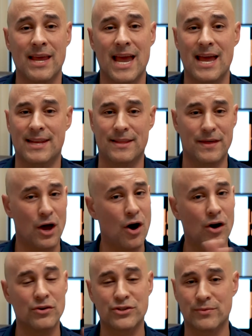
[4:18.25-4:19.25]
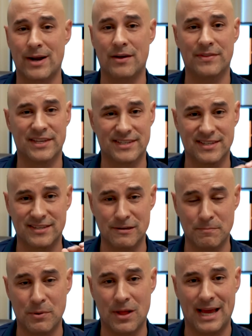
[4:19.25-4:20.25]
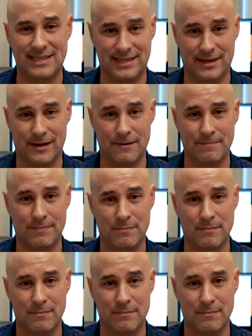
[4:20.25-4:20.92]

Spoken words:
and they all surround this simple idea,